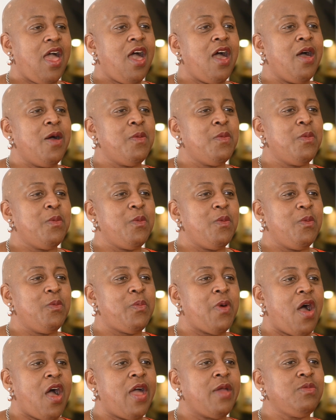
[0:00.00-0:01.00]
But
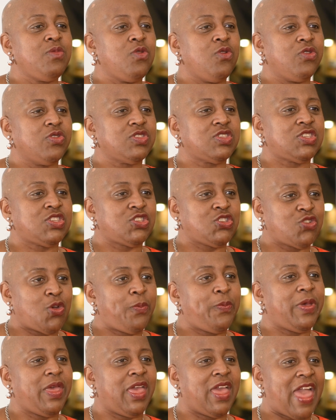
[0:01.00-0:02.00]
I'm not
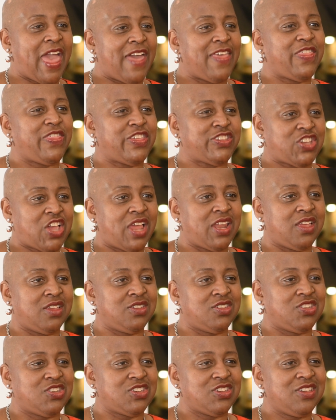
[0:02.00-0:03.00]
stopping at the
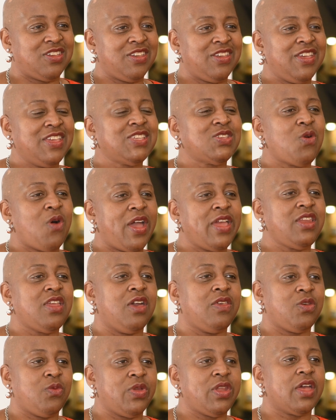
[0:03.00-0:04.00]
challenge. So I
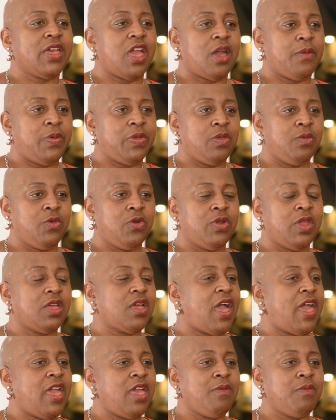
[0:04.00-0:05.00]
know that when I get up in the morning,
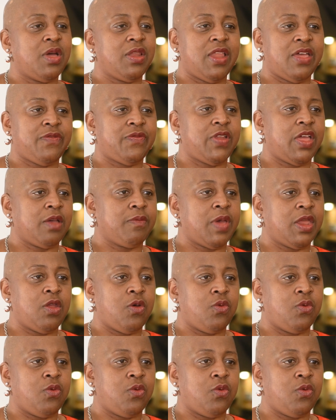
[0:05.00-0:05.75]
A, my left leg may